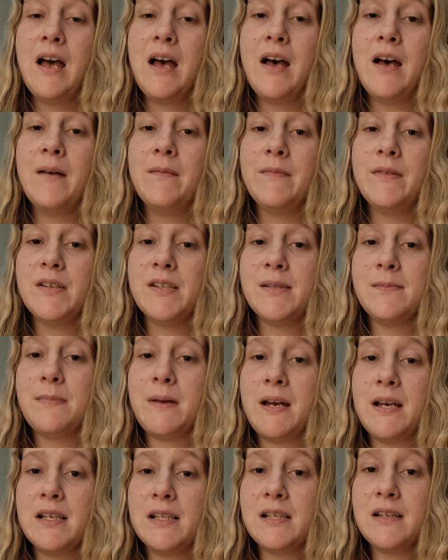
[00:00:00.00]
There's
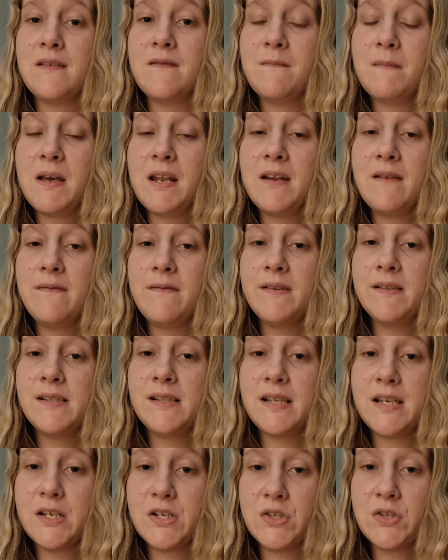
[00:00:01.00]
positive
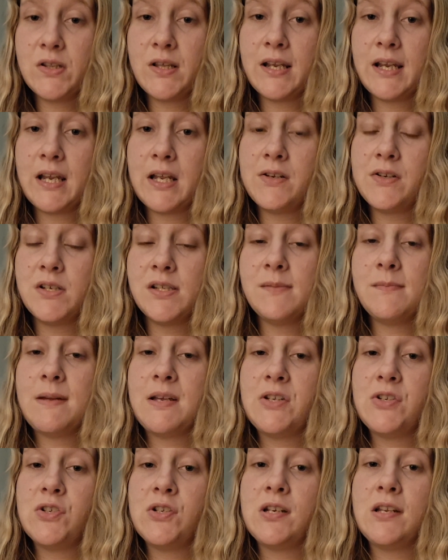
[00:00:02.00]
manifestation, like I just
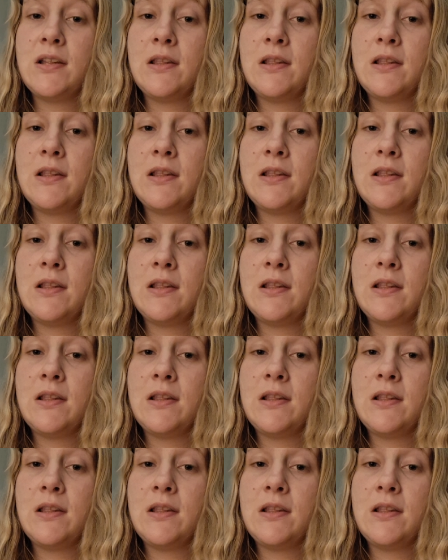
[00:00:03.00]
mentioned,